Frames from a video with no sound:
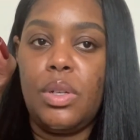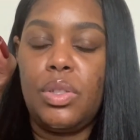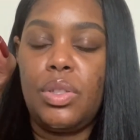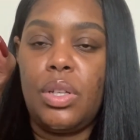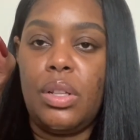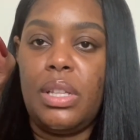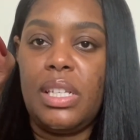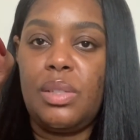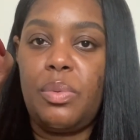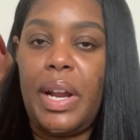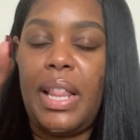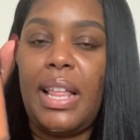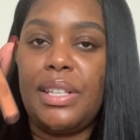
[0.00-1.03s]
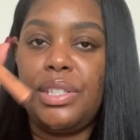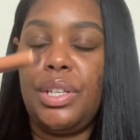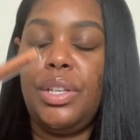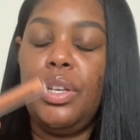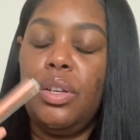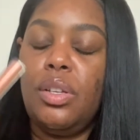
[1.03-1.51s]
So this one I like to
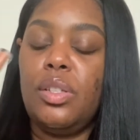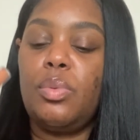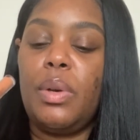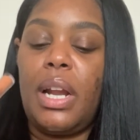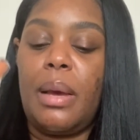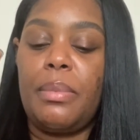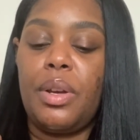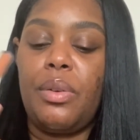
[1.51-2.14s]
use when I'm